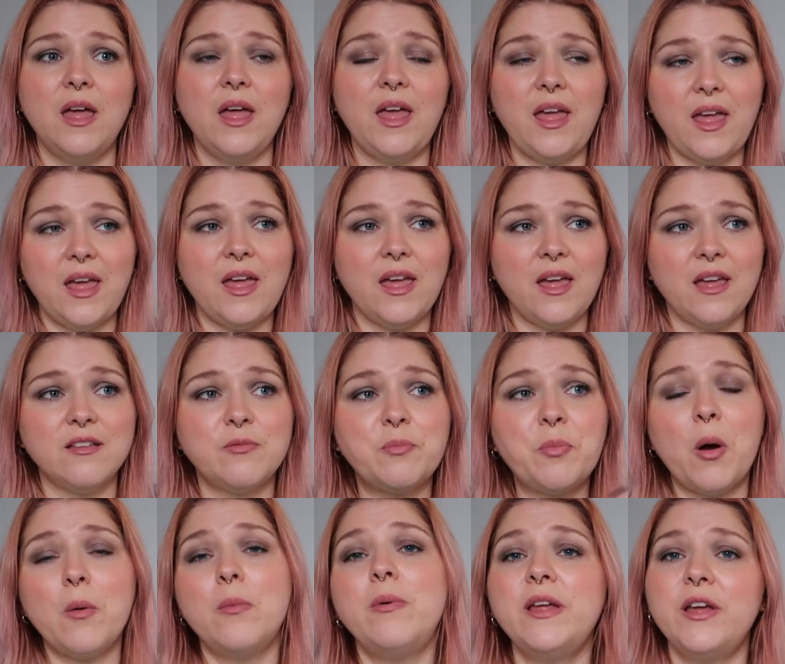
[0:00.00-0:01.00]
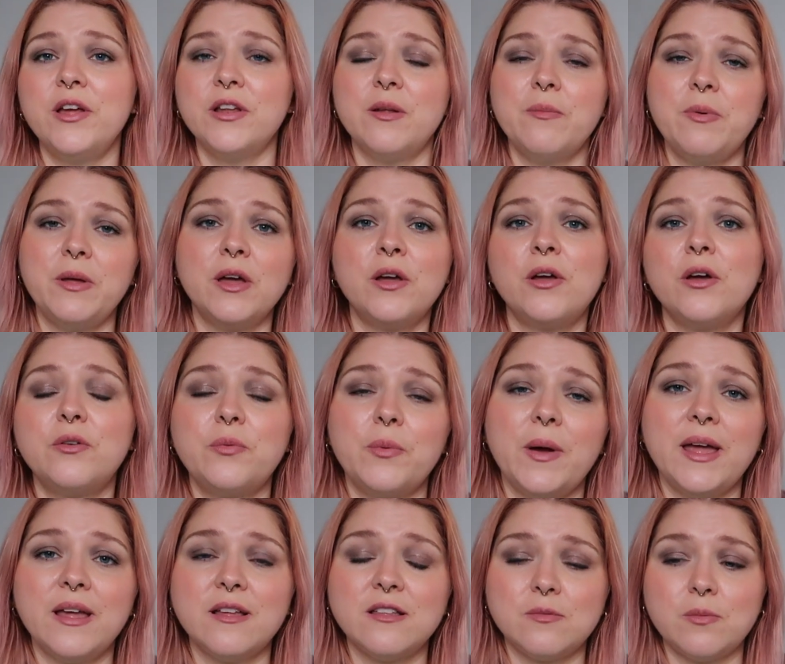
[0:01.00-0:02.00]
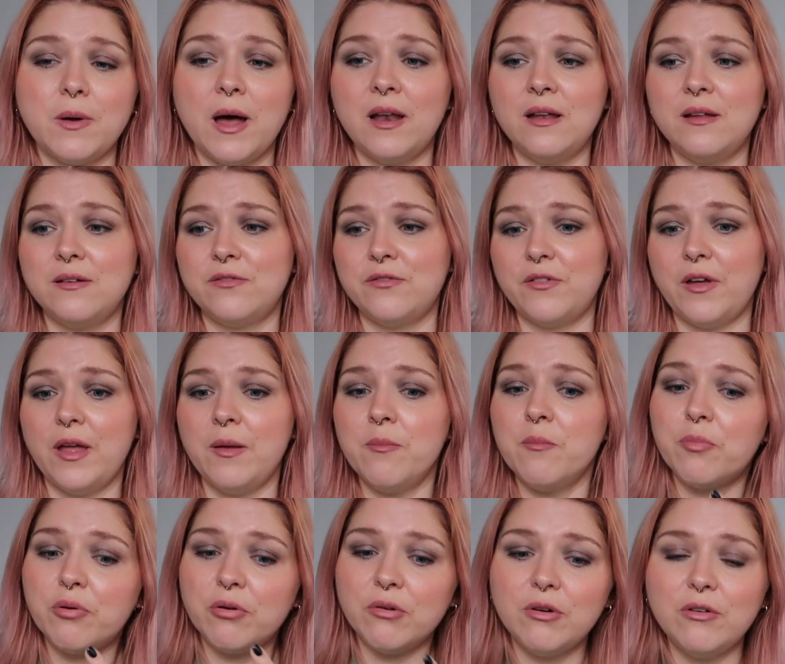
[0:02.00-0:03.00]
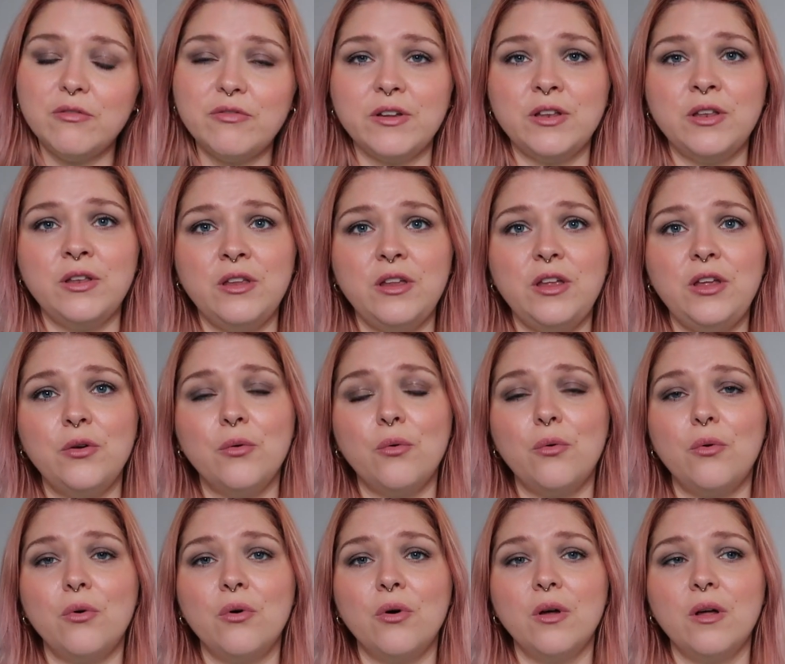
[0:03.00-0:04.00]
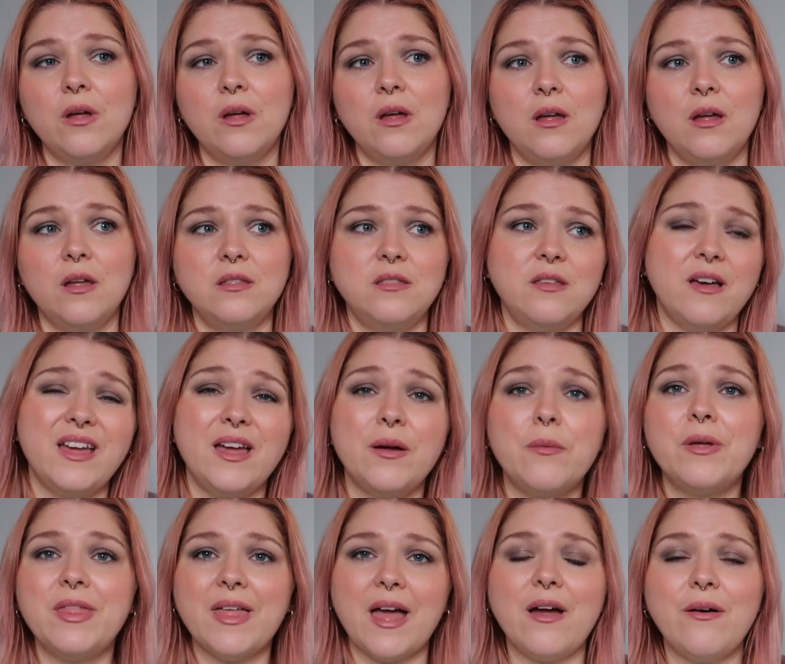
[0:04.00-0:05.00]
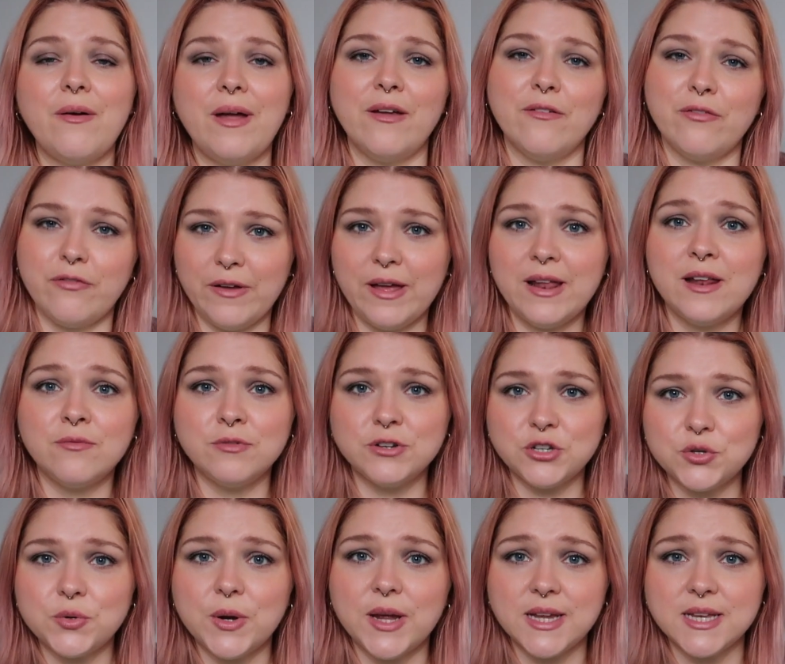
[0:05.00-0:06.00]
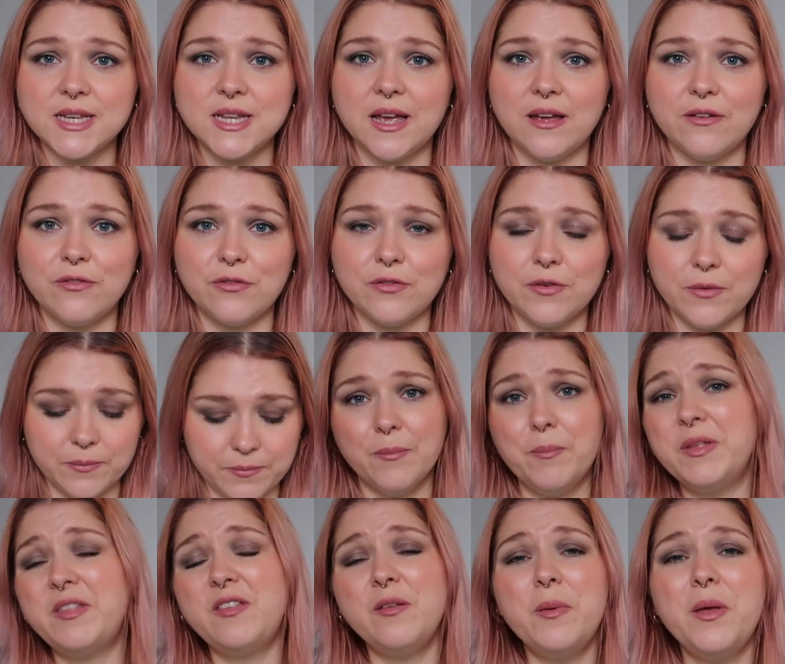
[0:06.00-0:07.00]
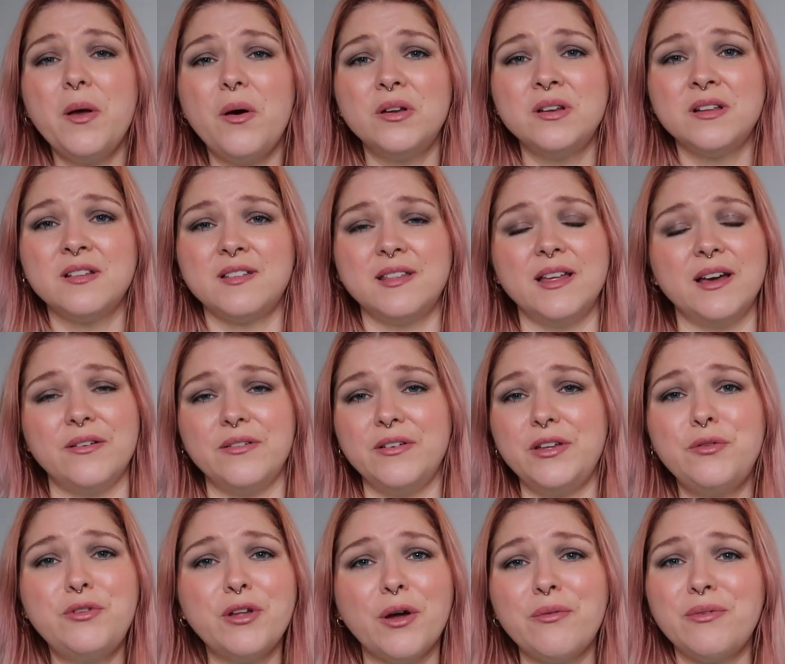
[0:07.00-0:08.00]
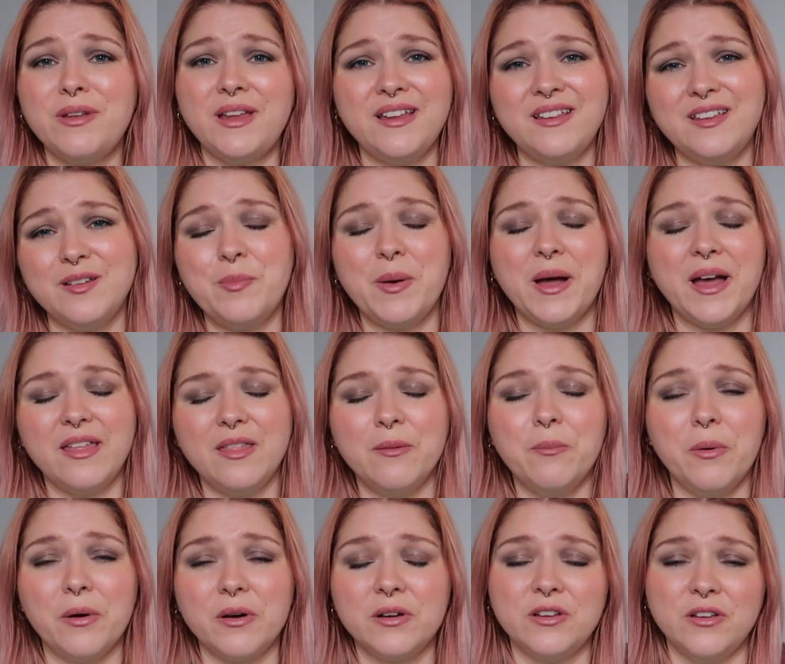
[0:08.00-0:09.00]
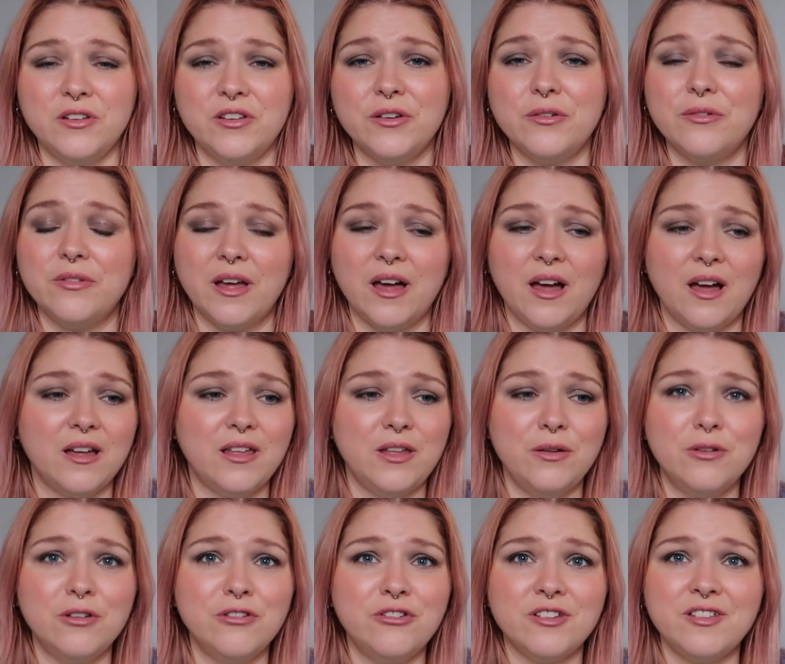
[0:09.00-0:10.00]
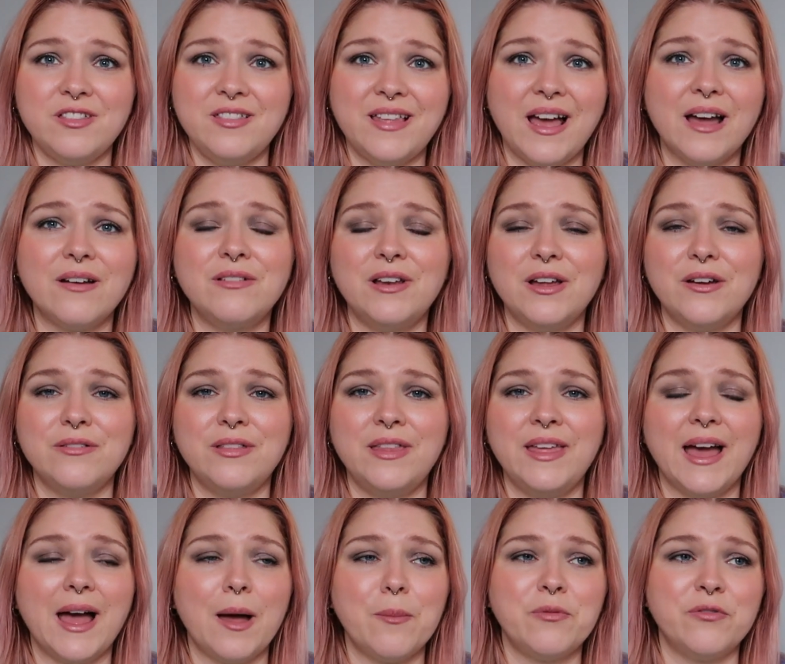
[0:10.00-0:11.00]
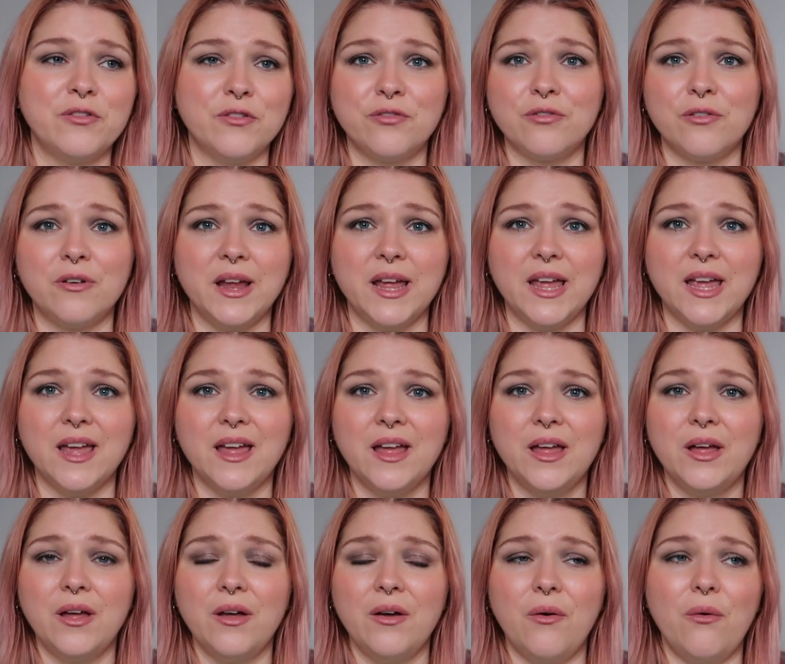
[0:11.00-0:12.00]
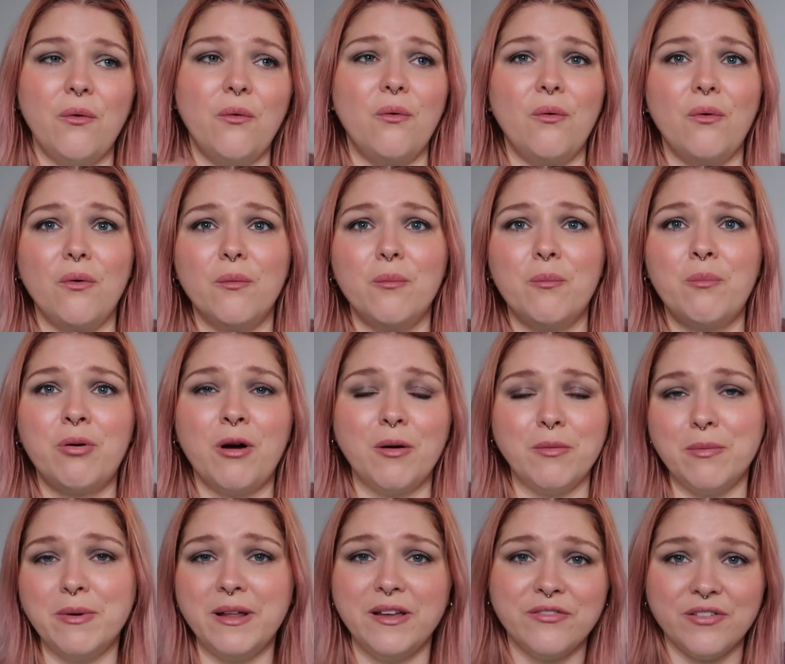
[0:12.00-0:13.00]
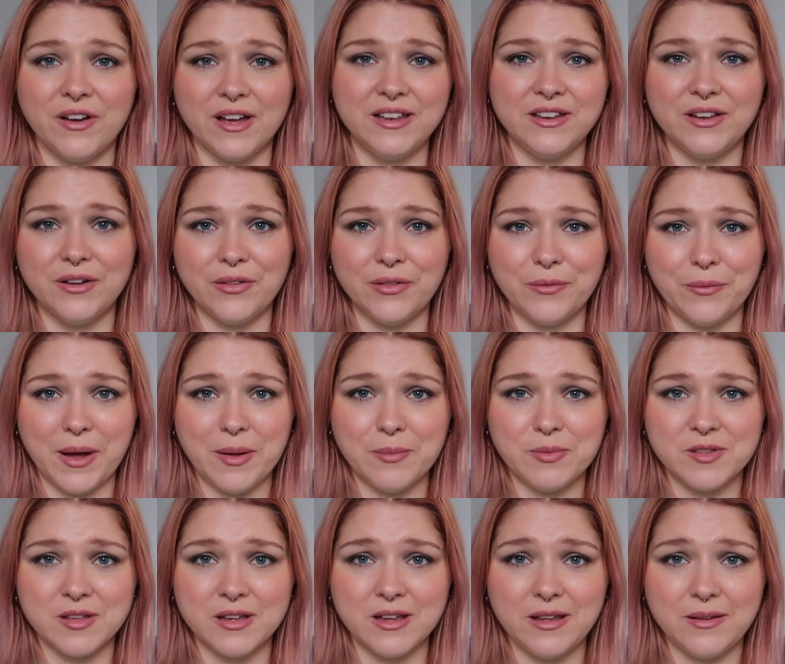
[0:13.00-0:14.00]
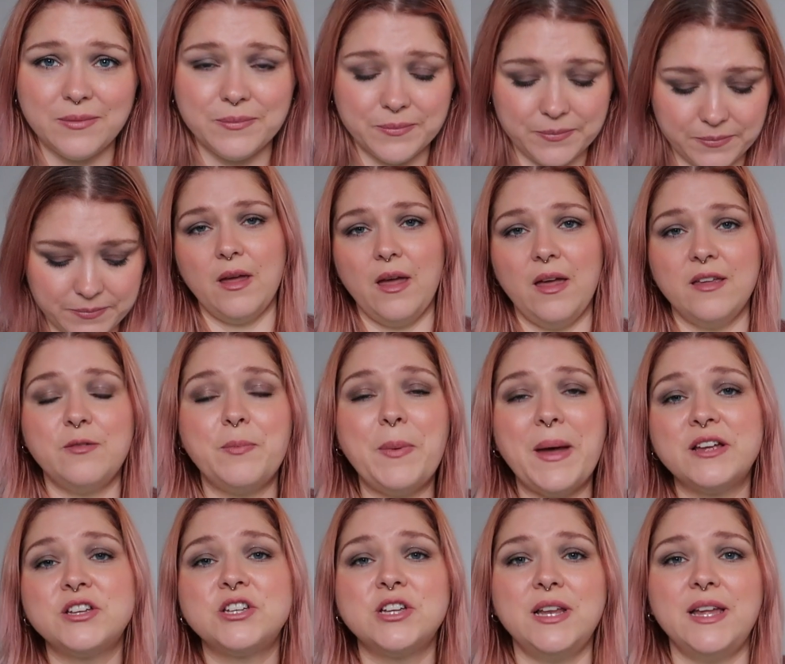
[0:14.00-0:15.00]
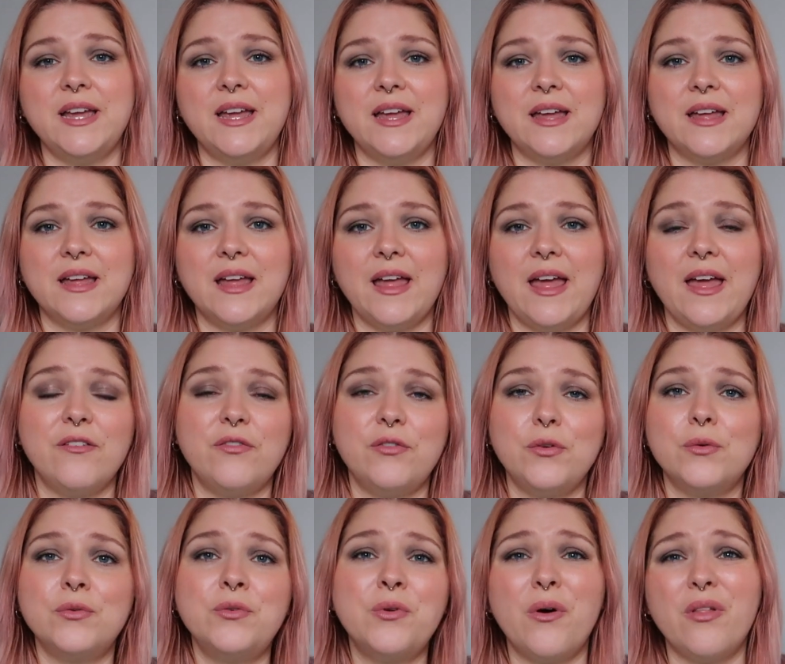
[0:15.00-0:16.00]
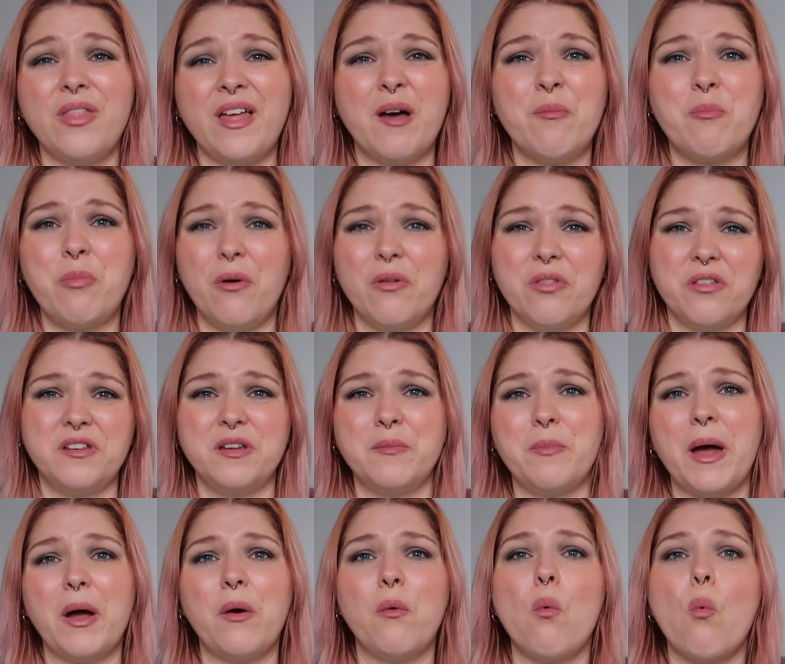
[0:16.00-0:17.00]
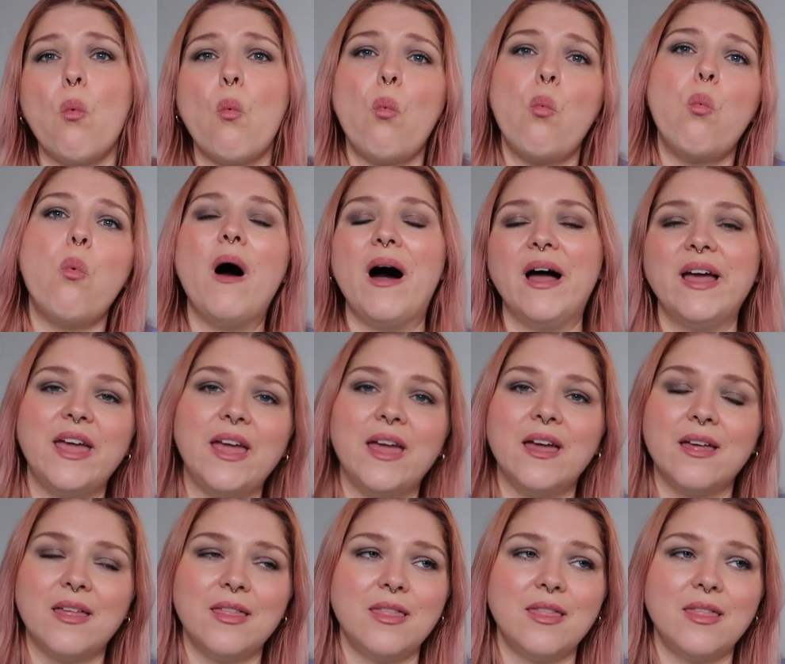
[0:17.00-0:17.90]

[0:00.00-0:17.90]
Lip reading: It is probably going to be a good way as well of improving your diet without it feeling restrictive. But to be honest though, you don't need to buy the book to do that. You can just download the app for free, or probably find it on the website. Especially if you're not that bothered about why